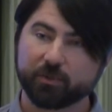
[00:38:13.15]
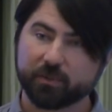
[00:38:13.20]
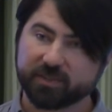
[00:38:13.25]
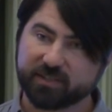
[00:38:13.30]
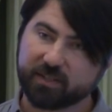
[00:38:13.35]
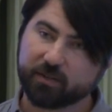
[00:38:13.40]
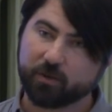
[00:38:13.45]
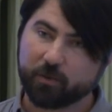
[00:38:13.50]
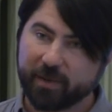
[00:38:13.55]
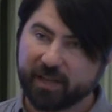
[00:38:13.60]
to a
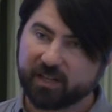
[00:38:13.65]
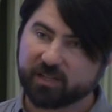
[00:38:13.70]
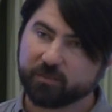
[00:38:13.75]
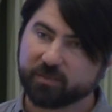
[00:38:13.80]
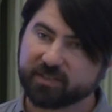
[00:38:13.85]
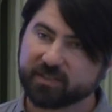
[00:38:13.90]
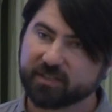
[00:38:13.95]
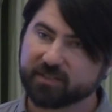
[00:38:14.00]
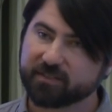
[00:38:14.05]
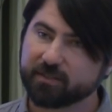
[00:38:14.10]
secret
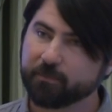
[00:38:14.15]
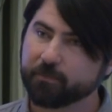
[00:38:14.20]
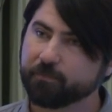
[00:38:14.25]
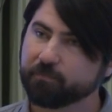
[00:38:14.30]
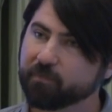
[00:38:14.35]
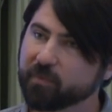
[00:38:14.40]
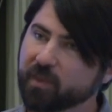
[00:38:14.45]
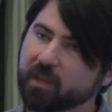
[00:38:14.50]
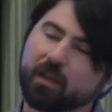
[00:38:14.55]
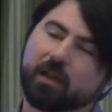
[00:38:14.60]
management system.
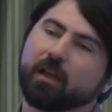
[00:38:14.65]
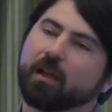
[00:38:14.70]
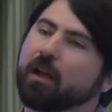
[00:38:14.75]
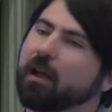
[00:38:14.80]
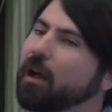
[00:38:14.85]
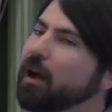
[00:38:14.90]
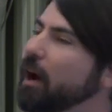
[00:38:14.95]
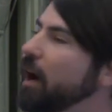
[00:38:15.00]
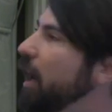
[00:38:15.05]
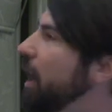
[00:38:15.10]

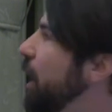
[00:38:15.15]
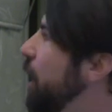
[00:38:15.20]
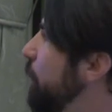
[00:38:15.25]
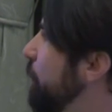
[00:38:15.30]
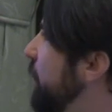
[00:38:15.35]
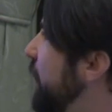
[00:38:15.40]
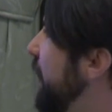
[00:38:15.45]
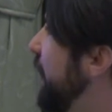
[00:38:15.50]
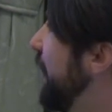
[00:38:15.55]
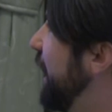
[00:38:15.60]

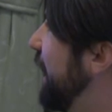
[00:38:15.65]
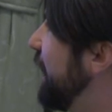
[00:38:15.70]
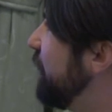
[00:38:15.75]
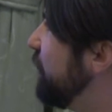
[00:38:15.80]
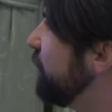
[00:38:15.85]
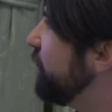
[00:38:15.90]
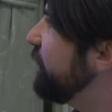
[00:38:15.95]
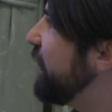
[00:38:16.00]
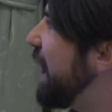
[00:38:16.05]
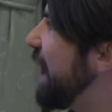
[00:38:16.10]
Um, and
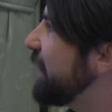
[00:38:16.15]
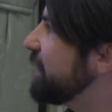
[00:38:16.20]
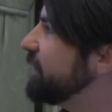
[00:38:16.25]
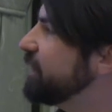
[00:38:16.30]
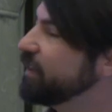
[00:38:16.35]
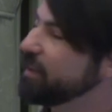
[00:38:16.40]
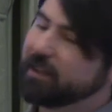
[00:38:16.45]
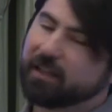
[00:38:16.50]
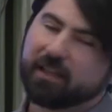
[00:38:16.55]
in fact,